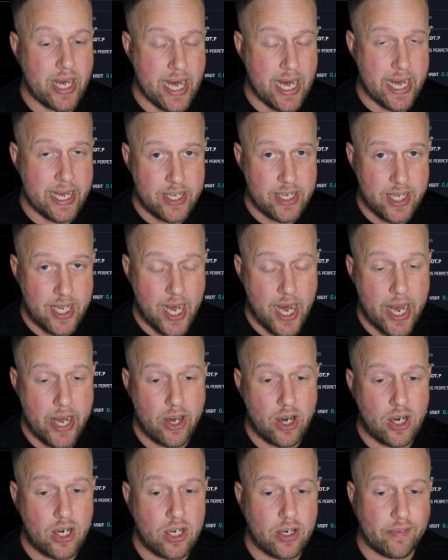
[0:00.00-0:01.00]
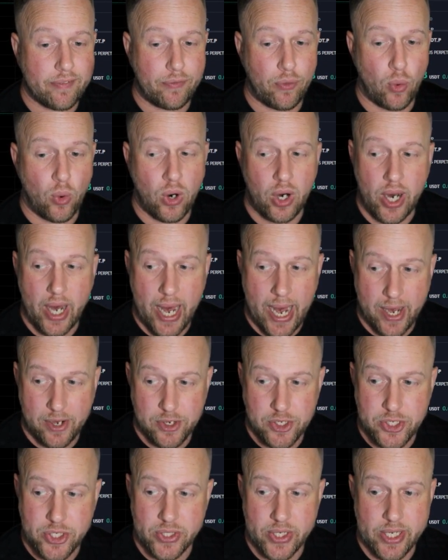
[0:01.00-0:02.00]
indicator for
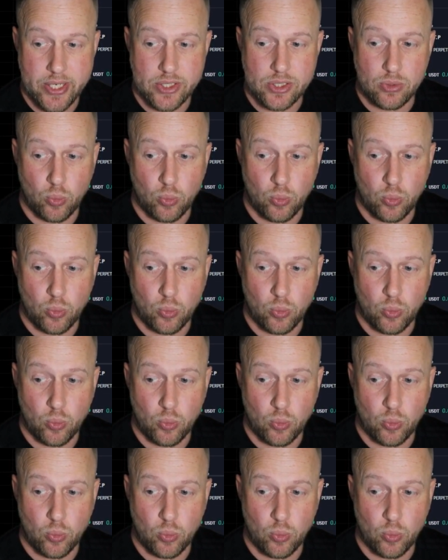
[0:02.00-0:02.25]
entries.